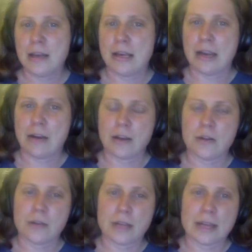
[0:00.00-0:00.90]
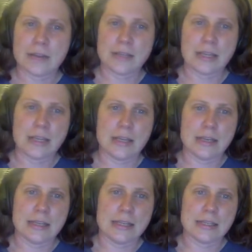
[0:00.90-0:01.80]
Erica Kuligowski
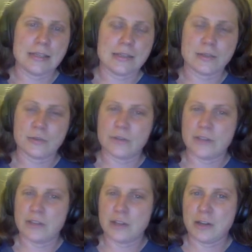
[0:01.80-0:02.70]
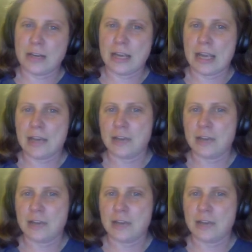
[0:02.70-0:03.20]
is in the School of Engineering,